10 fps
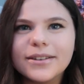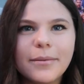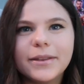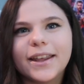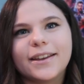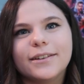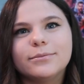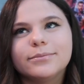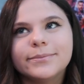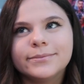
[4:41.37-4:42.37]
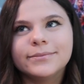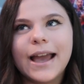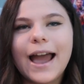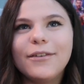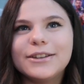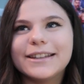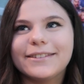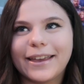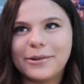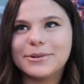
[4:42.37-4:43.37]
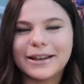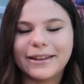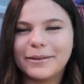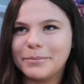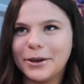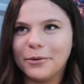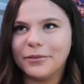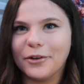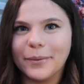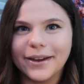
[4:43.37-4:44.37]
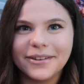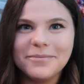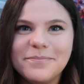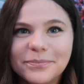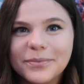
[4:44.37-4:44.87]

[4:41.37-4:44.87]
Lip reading: I mean, like, obviously like he was gonna like be homophobic,